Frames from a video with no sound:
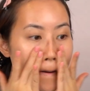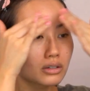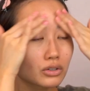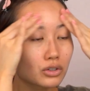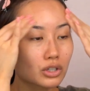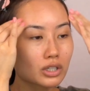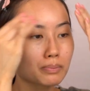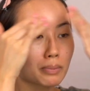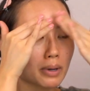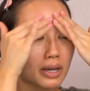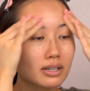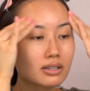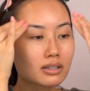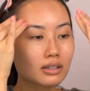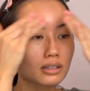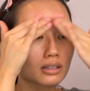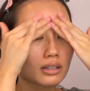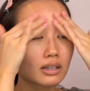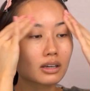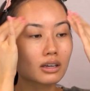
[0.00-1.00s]
just
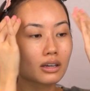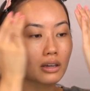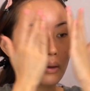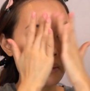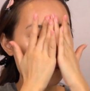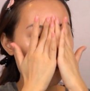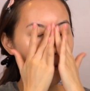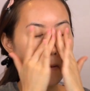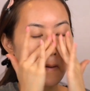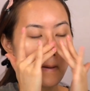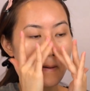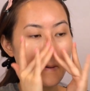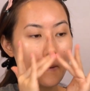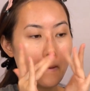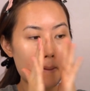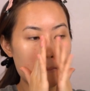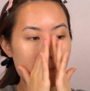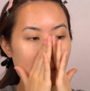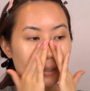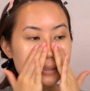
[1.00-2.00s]
basically
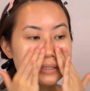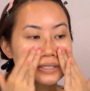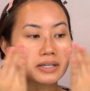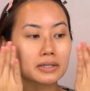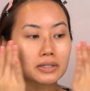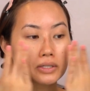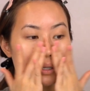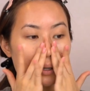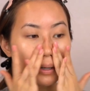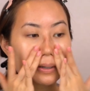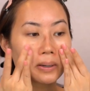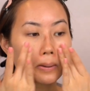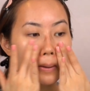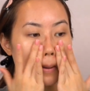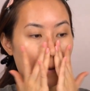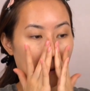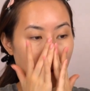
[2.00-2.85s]
in my T-zone.